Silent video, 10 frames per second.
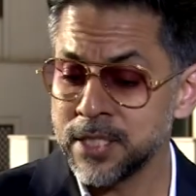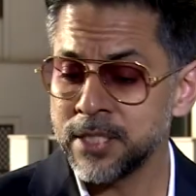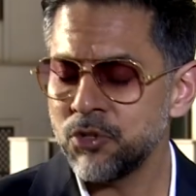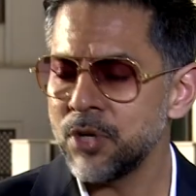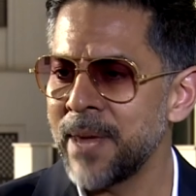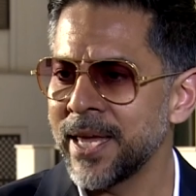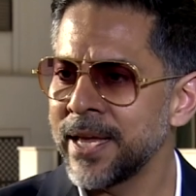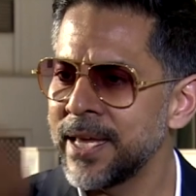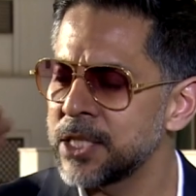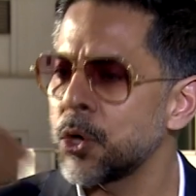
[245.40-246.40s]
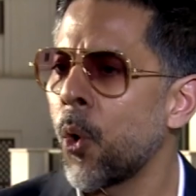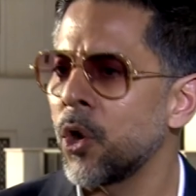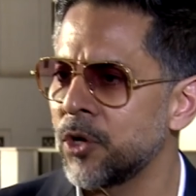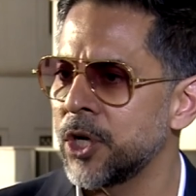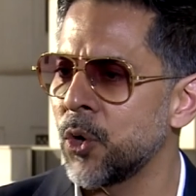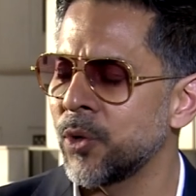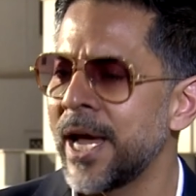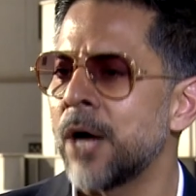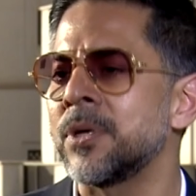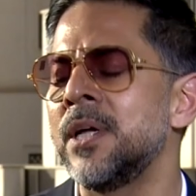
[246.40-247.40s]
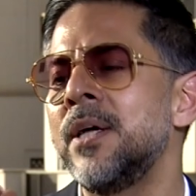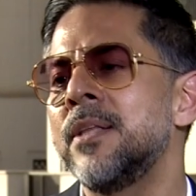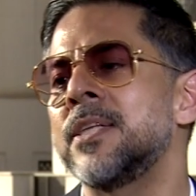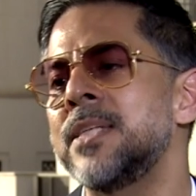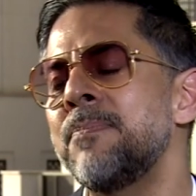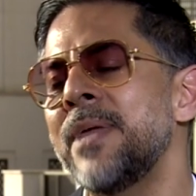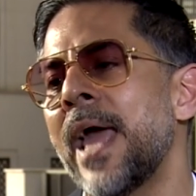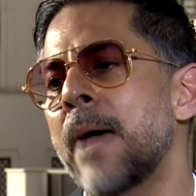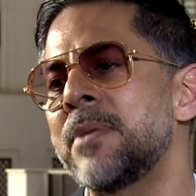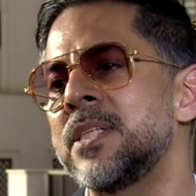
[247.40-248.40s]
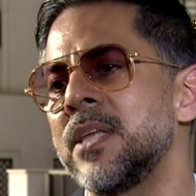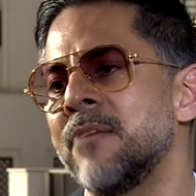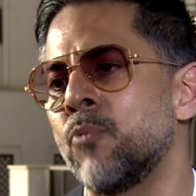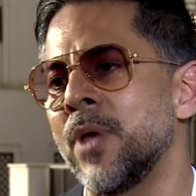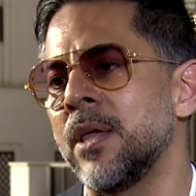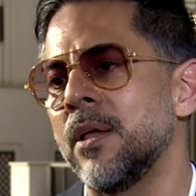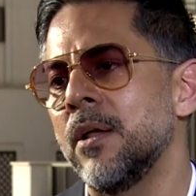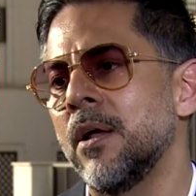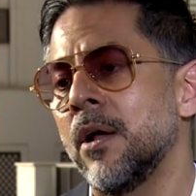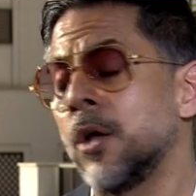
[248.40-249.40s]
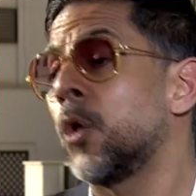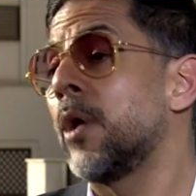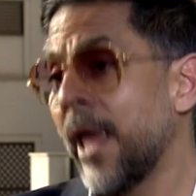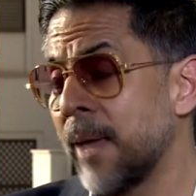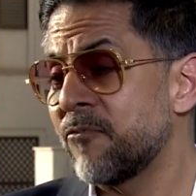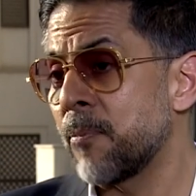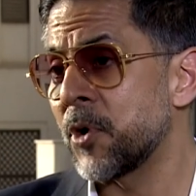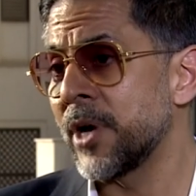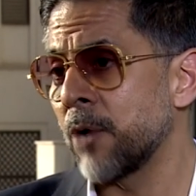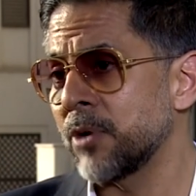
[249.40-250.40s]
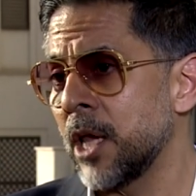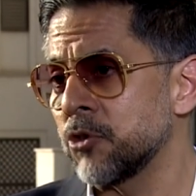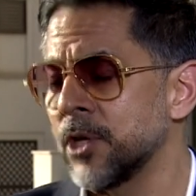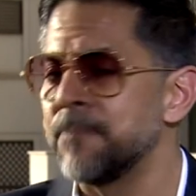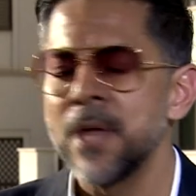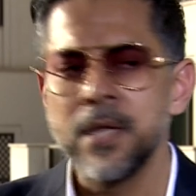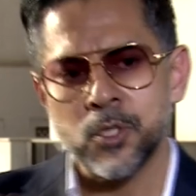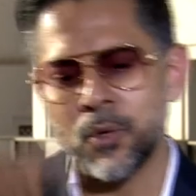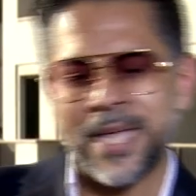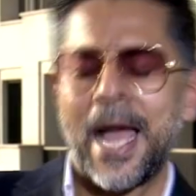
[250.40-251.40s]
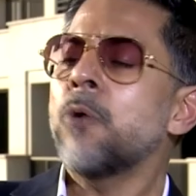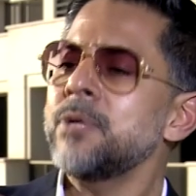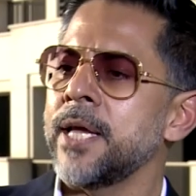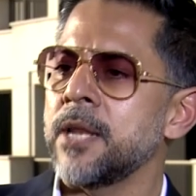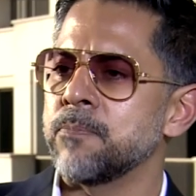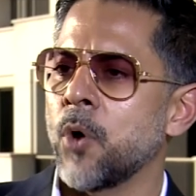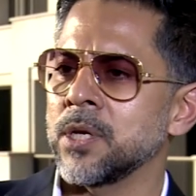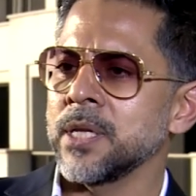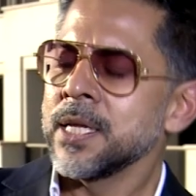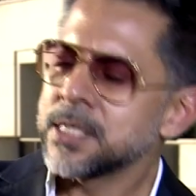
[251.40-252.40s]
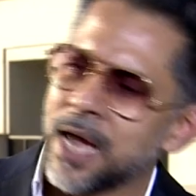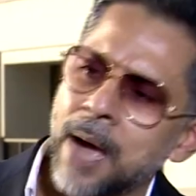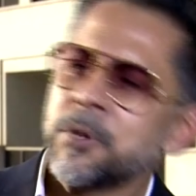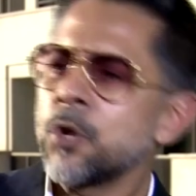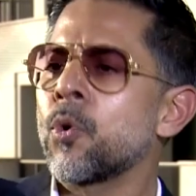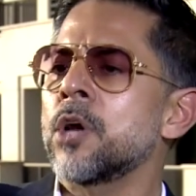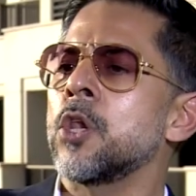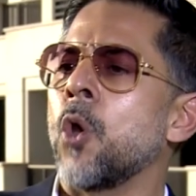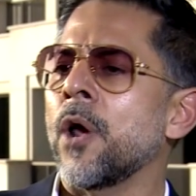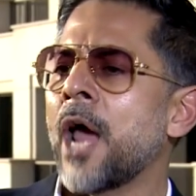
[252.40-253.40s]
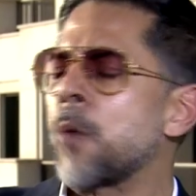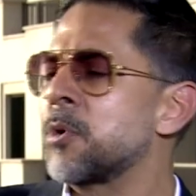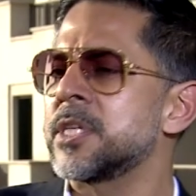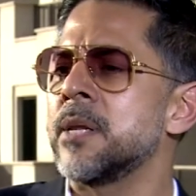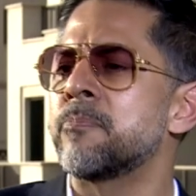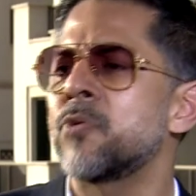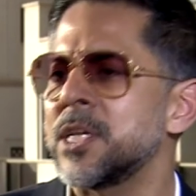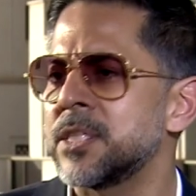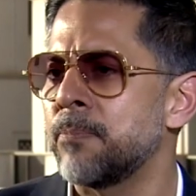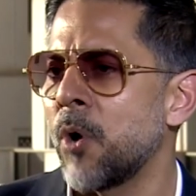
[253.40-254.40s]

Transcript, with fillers: decision making is all going to go down. The same thing happens if we aim for burnout culture. So the outdated model is I'm going to work long hours and impress the